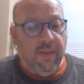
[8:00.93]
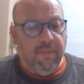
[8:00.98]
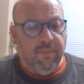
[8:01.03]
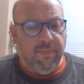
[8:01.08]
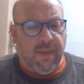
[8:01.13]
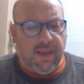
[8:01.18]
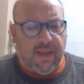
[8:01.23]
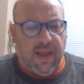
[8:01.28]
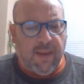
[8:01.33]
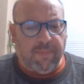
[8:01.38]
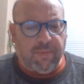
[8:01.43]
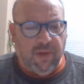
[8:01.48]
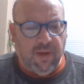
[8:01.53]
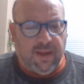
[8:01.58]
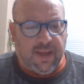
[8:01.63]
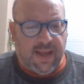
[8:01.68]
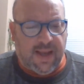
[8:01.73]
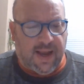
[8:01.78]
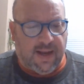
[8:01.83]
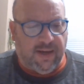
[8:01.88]
They kept
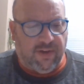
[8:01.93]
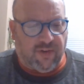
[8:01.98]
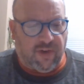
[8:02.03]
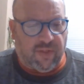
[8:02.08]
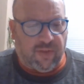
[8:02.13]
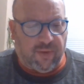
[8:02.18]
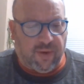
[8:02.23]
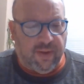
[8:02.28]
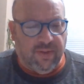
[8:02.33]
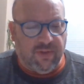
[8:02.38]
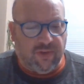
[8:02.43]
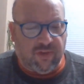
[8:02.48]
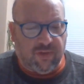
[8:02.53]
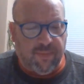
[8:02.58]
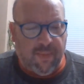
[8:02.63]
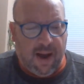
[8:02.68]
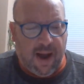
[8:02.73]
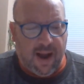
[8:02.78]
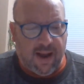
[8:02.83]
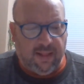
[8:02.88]
looking at each other and
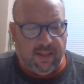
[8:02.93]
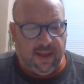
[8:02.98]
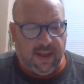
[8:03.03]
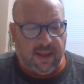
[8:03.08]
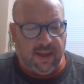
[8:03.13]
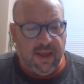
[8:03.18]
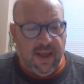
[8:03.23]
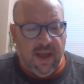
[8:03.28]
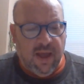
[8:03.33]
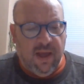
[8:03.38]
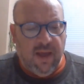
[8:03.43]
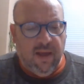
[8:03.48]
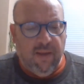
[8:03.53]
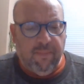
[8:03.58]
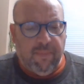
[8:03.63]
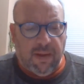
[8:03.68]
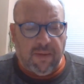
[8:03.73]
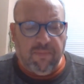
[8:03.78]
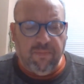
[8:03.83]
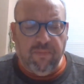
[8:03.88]
smiling,
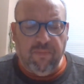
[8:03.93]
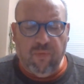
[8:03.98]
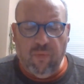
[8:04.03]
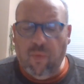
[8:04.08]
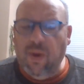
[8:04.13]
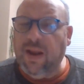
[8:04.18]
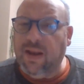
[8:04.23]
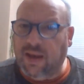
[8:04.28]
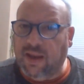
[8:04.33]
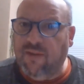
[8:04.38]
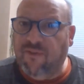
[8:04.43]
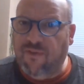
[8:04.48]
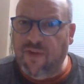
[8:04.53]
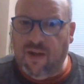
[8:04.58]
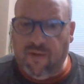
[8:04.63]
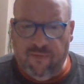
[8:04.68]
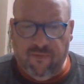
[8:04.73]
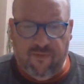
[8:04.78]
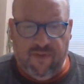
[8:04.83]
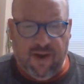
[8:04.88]
but Wendy
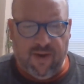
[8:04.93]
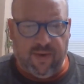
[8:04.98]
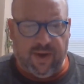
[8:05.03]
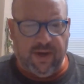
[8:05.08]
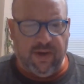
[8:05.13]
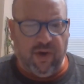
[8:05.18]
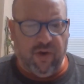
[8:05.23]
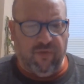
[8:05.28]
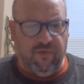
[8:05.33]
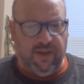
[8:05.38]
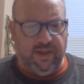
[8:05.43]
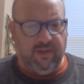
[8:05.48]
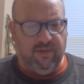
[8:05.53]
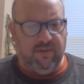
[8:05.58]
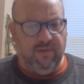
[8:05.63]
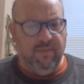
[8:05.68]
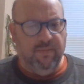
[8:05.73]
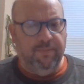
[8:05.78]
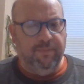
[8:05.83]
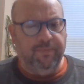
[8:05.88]
felt very
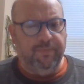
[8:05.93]
nervous.